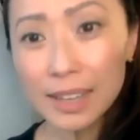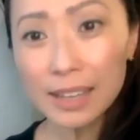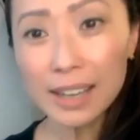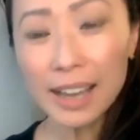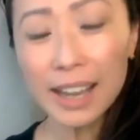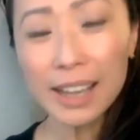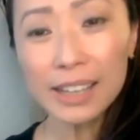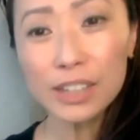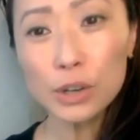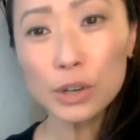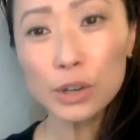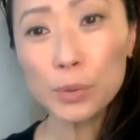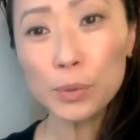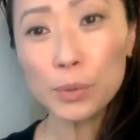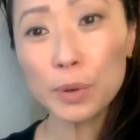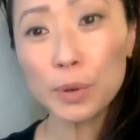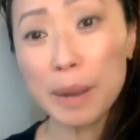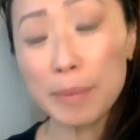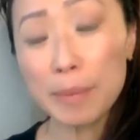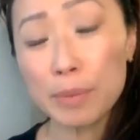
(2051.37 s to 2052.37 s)
and you'll
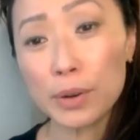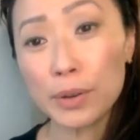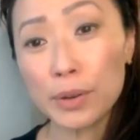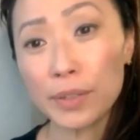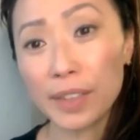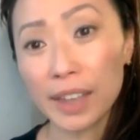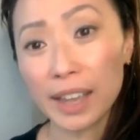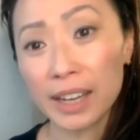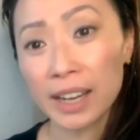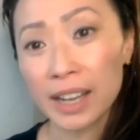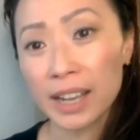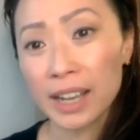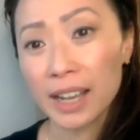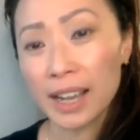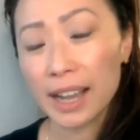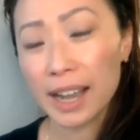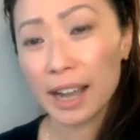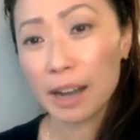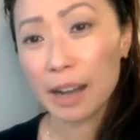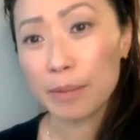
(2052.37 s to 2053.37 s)
remember that
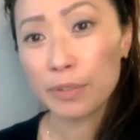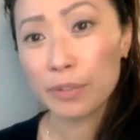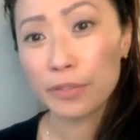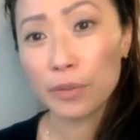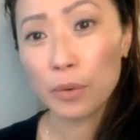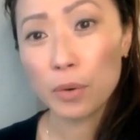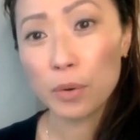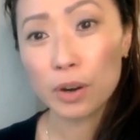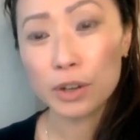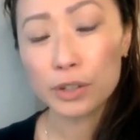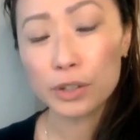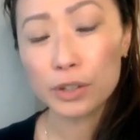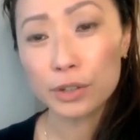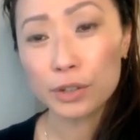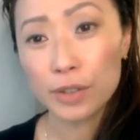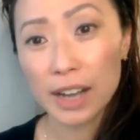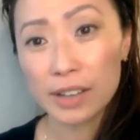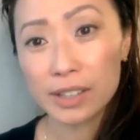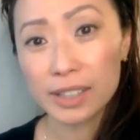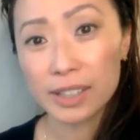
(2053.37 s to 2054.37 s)
um, before
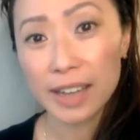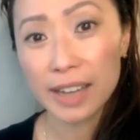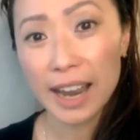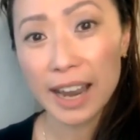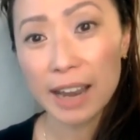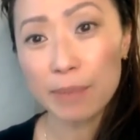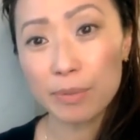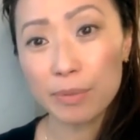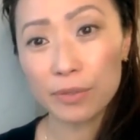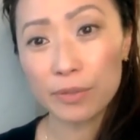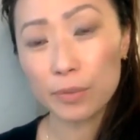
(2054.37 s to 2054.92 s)
2008,